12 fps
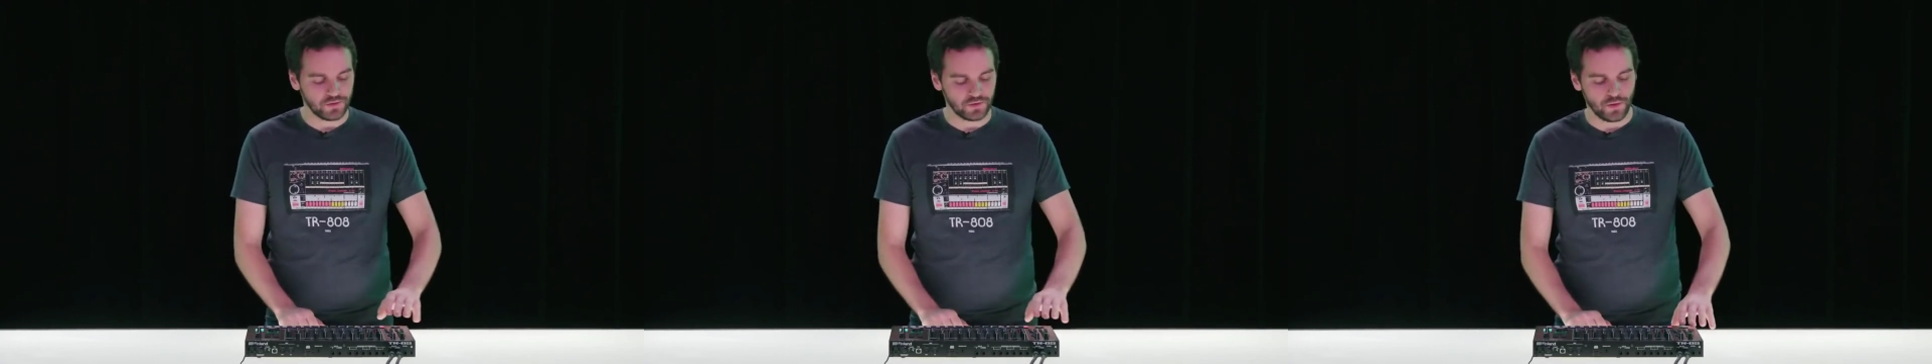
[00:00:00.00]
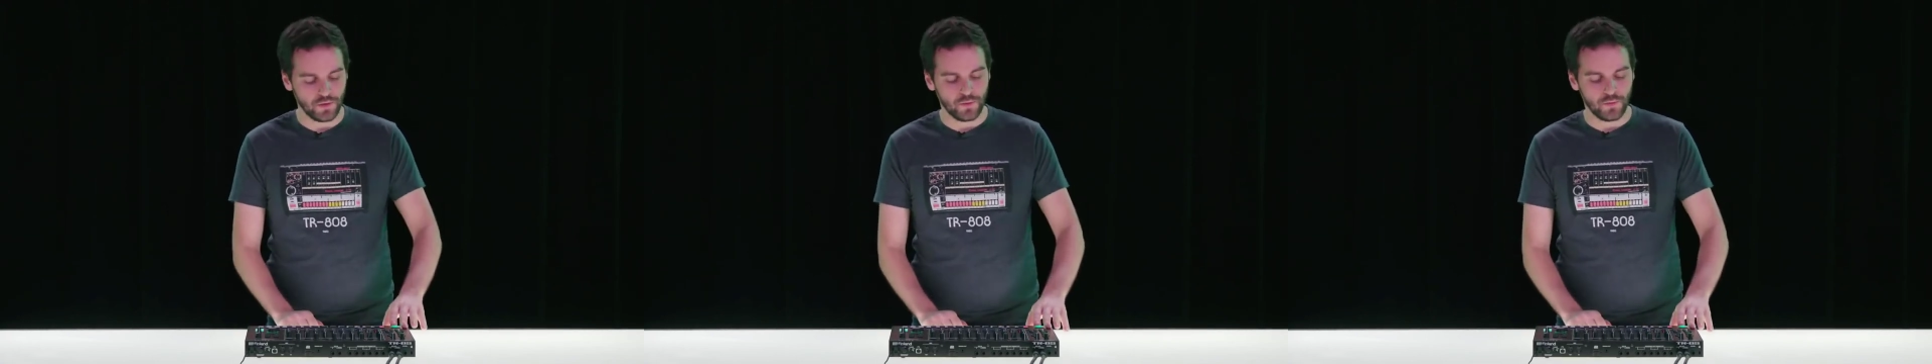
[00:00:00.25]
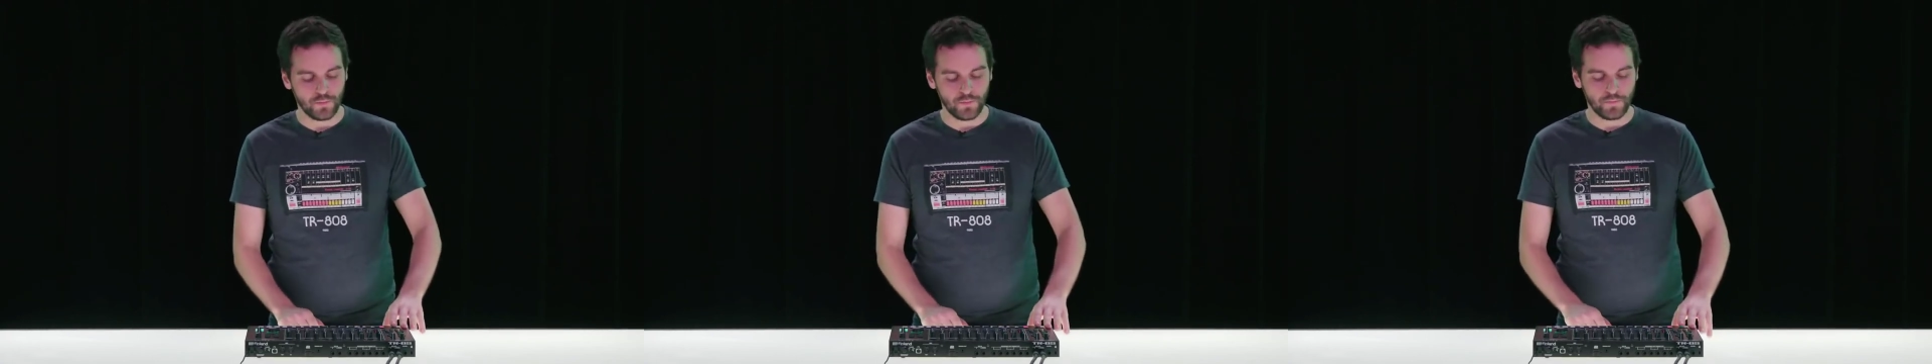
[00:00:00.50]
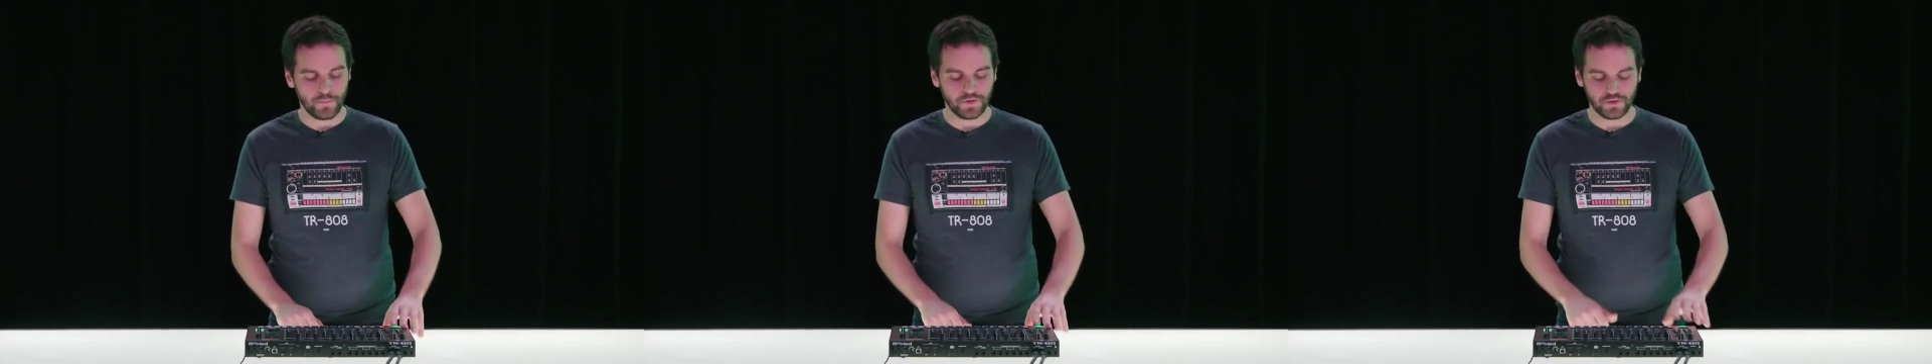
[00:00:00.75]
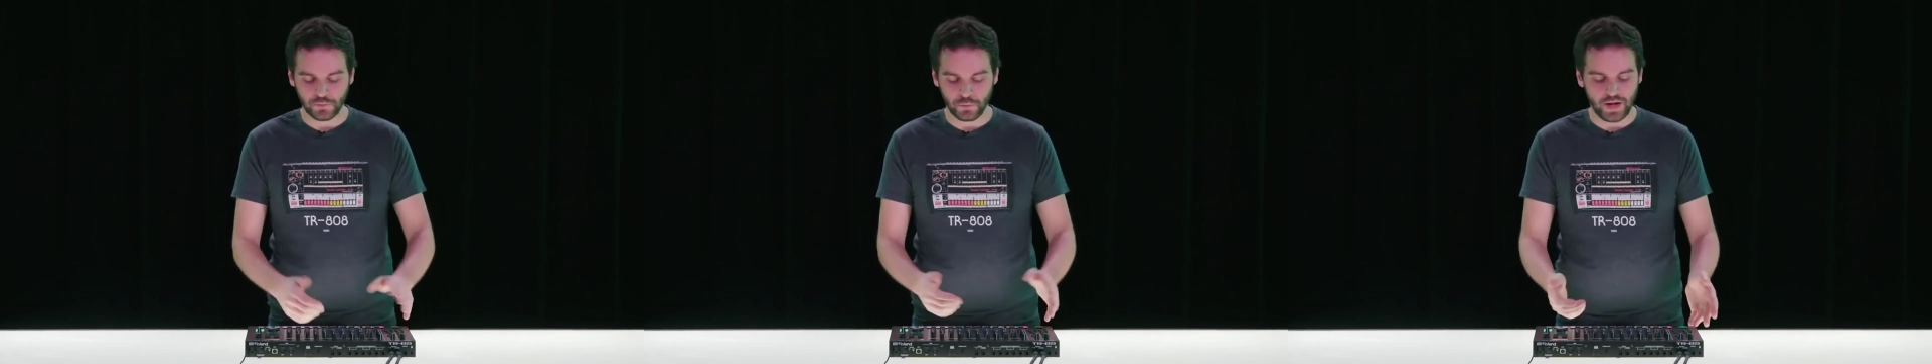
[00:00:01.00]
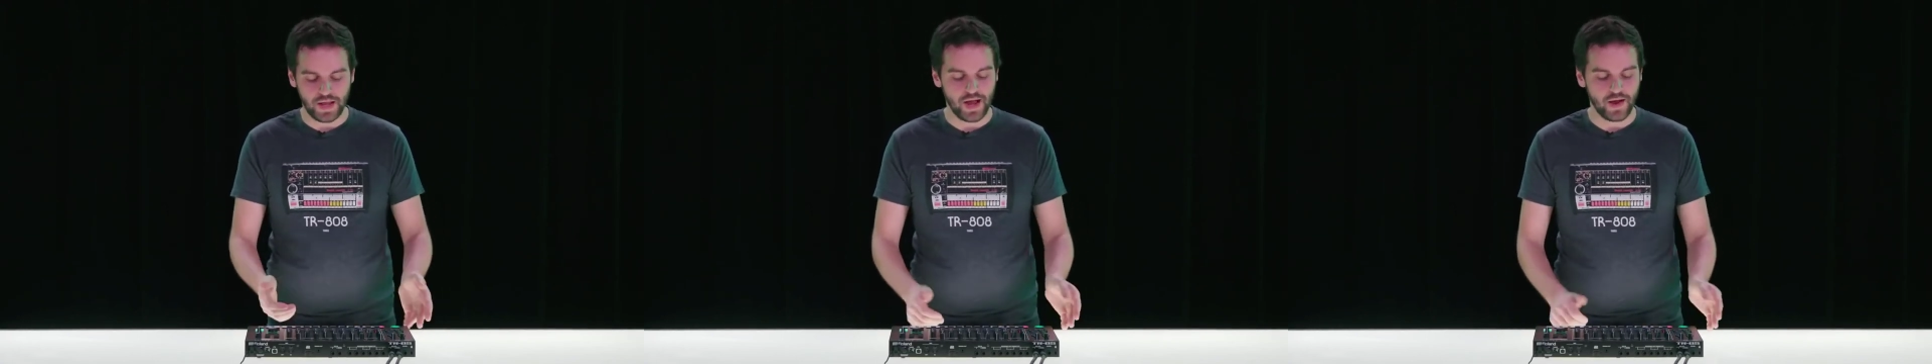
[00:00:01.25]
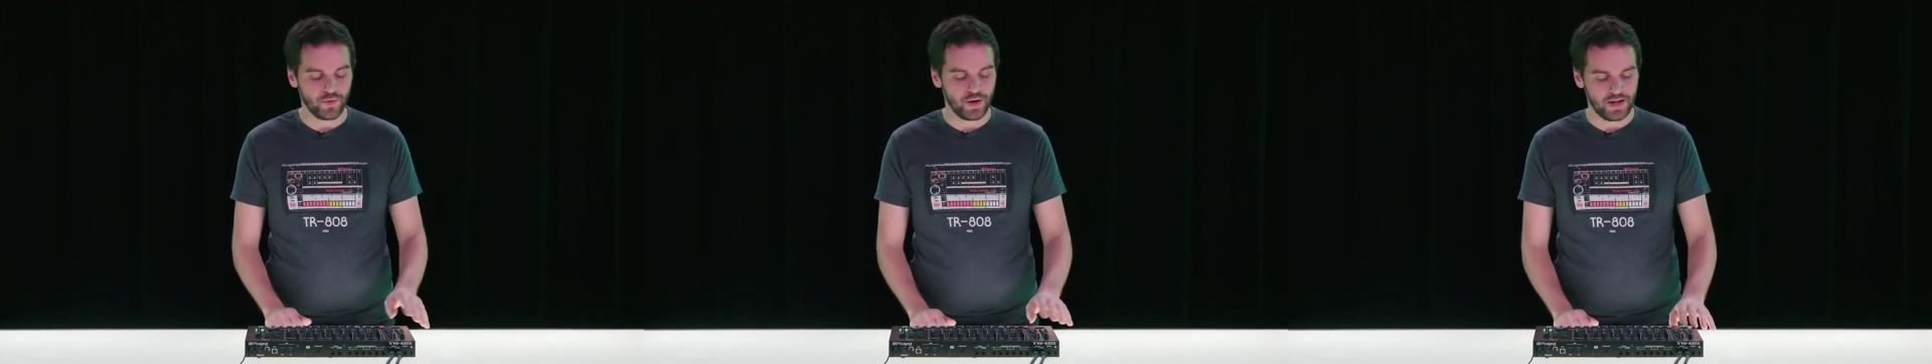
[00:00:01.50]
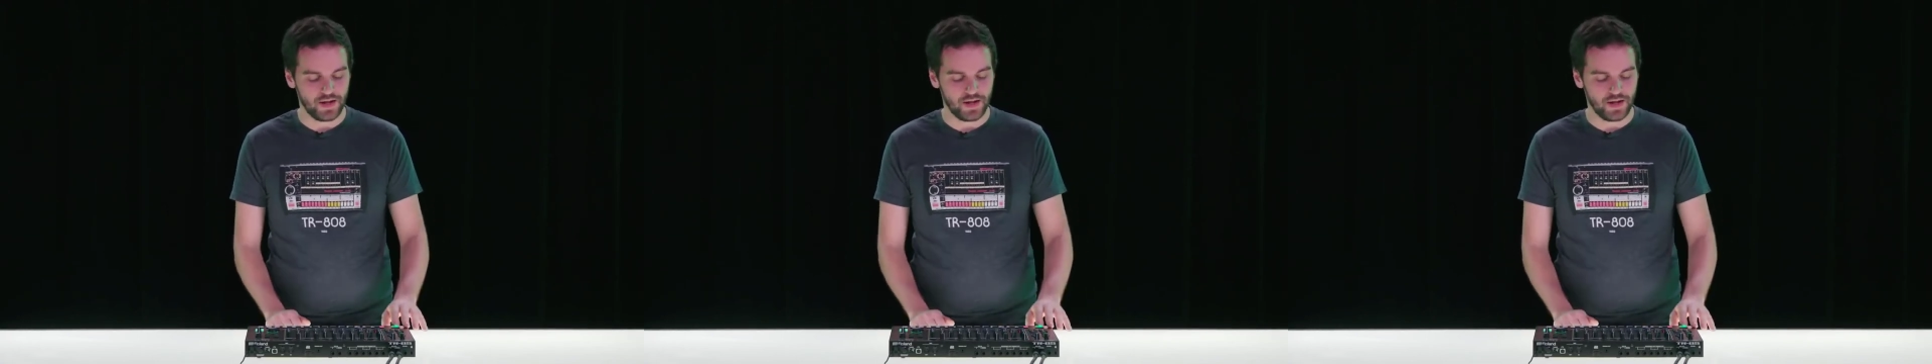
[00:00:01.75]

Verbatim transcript: So this is what I have right